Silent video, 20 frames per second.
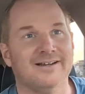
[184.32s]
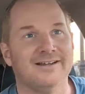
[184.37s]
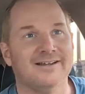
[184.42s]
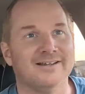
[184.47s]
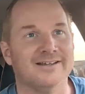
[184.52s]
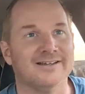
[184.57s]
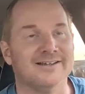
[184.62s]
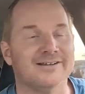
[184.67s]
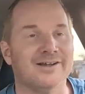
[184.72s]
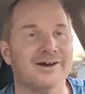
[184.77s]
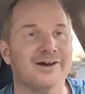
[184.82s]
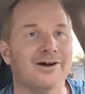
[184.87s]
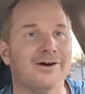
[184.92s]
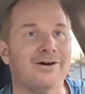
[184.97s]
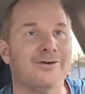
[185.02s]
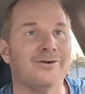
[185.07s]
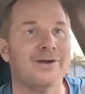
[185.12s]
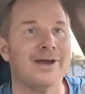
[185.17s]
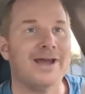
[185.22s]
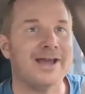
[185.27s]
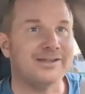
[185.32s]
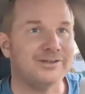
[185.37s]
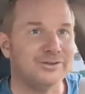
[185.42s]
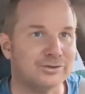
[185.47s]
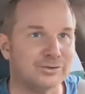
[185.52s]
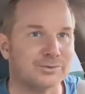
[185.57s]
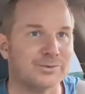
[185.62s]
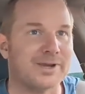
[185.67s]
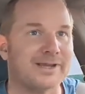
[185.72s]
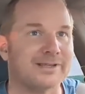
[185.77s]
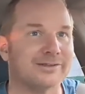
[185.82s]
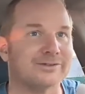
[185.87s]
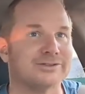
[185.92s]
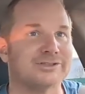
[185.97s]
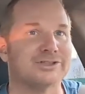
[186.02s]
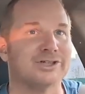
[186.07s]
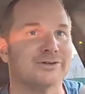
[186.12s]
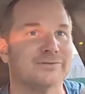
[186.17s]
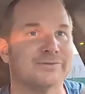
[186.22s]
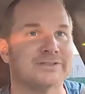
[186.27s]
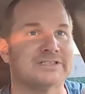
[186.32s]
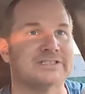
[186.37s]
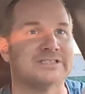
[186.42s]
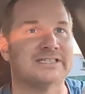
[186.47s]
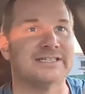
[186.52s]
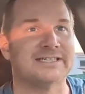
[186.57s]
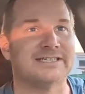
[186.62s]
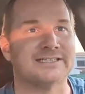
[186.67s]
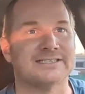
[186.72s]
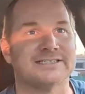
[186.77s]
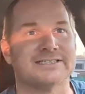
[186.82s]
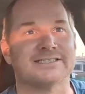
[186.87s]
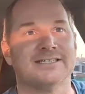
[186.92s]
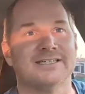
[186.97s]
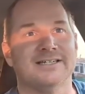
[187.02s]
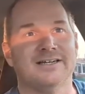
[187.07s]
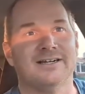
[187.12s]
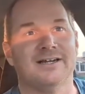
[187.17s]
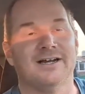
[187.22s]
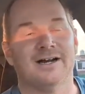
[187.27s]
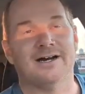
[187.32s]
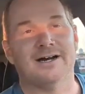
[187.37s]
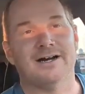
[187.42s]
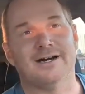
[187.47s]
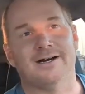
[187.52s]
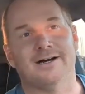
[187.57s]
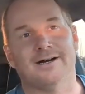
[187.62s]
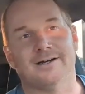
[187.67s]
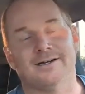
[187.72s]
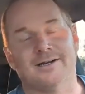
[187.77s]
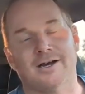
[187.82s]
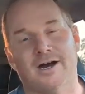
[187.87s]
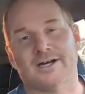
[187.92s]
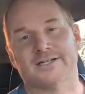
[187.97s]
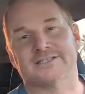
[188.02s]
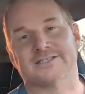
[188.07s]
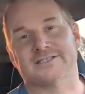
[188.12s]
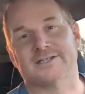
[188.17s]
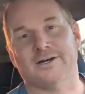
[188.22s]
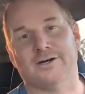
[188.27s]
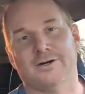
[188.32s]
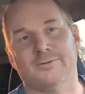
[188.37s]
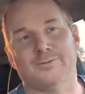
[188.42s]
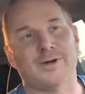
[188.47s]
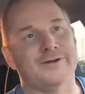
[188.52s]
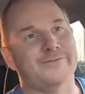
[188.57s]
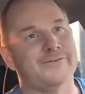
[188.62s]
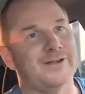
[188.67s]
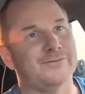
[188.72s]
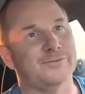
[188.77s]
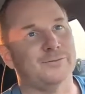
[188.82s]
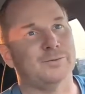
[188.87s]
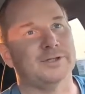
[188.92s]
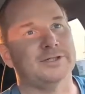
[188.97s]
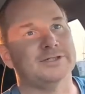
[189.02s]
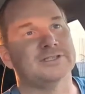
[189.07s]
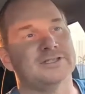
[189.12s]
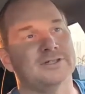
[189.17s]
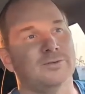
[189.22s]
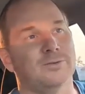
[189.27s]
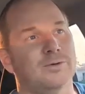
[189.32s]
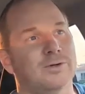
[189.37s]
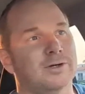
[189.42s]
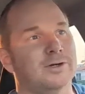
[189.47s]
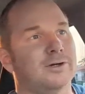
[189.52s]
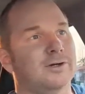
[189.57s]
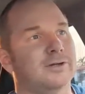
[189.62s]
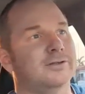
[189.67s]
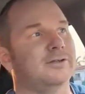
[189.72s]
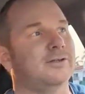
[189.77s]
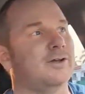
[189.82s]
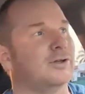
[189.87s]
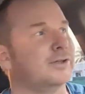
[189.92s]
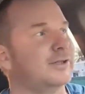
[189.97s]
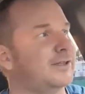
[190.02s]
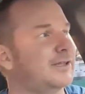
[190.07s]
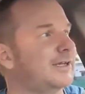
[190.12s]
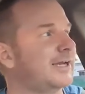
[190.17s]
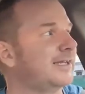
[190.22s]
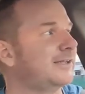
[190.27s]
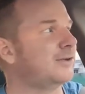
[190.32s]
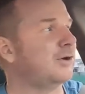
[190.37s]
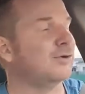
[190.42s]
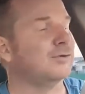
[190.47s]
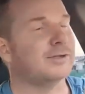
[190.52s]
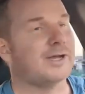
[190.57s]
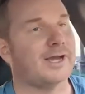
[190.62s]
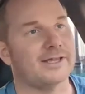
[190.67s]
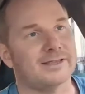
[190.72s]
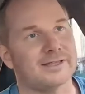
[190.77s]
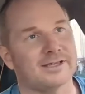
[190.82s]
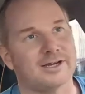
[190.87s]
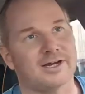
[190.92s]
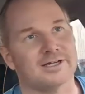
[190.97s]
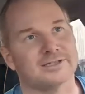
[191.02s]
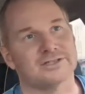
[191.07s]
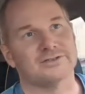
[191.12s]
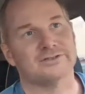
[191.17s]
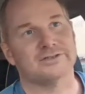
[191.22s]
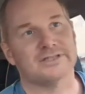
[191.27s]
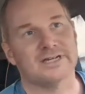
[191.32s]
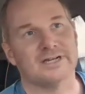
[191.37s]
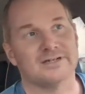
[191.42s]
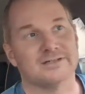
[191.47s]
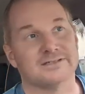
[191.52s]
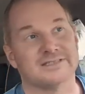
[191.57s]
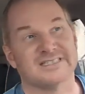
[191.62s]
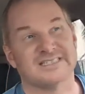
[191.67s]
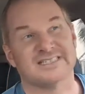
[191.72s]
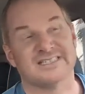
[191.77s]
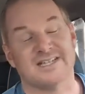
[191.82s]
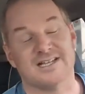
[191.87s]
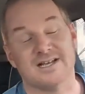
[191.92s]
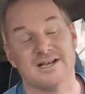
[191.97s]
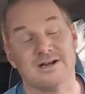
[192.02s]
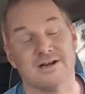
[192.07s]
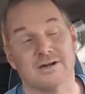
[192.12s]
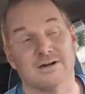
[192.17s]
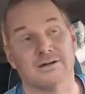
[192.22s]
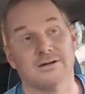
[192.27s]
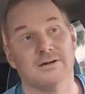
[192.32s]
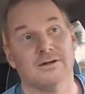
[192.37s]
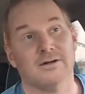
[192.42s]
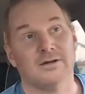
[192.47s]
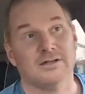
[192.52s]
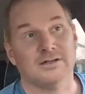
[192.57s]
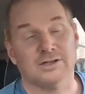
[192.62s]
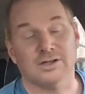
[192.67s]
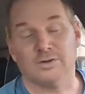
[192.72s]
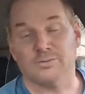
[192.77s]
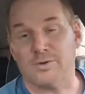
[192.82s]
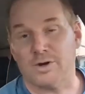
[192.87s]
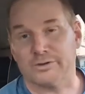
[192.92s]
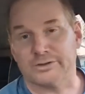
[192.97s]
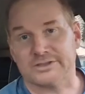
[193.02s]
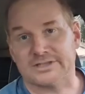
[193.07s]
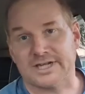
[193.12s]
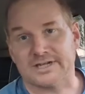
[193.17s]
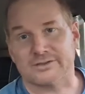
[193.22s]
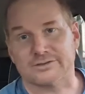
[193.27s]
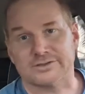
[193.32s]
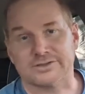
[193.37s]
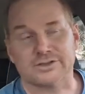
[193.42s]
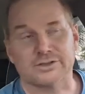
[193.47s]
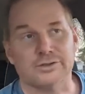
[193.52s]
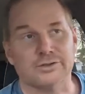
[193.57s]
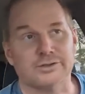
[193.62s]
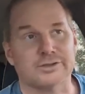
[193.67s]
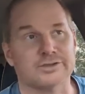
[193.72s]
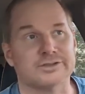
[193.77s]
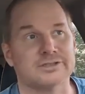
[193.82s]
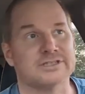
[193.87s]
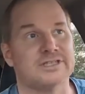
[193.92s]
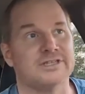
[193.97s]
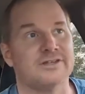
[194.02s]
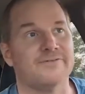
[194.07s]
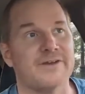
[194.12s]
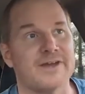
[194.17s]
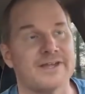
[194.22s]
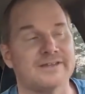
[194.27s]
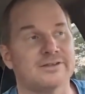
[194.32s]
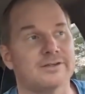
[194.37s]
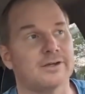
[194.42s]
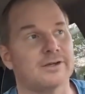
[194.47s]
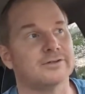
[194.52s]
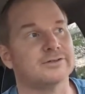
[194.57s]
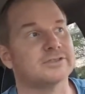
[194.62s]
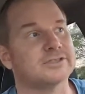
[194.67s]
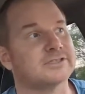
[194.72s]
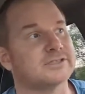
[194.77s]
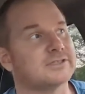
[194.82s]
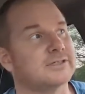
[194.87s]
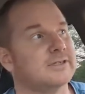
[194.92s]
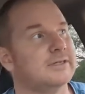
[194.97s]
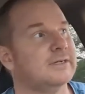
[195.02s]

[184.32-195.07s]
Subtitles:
you know, and do the regular services. Costco, my favorite place in the world. The only thing I don't like that Costco sells is their little motorcycle scooters, the Ventos.